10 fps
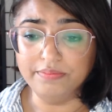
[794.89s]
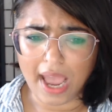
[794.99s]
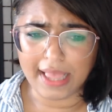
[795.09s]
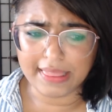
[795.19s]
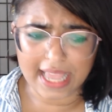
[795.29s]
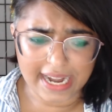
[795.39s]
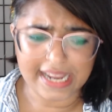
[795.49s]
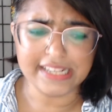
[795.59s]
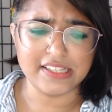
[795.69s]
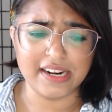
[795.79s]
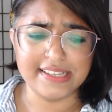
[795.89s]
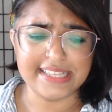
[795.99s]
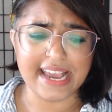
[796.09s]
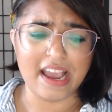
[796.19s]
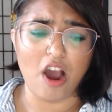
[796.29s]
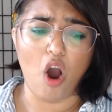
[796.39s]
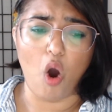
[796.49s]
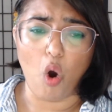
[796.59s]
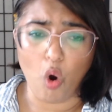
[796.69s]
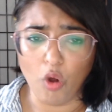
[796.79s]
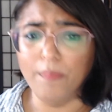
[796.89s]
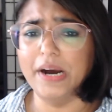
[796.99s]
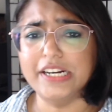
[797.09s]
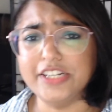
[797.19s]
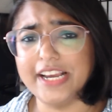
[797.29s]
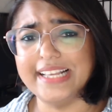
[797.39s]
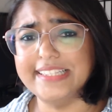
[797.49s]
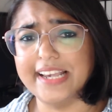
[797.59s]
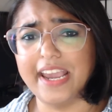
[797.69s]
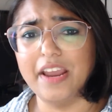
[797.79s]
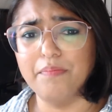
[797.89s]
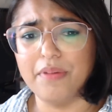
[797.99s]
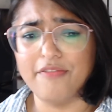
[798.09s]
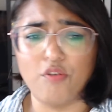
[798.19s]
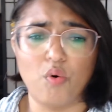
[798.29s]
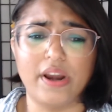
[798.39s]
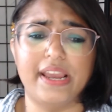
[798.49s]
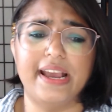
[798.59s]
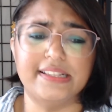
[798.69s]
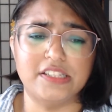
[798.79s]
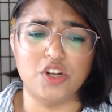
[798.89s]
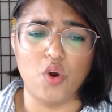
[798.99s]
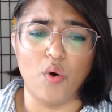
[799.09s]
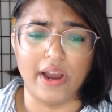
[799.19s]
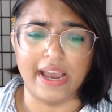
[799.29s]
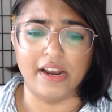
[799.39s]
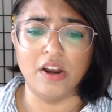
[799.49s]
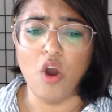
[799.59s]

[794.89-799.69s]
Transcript: and then he's going to take a whole bunch of hits again before he gets to go again.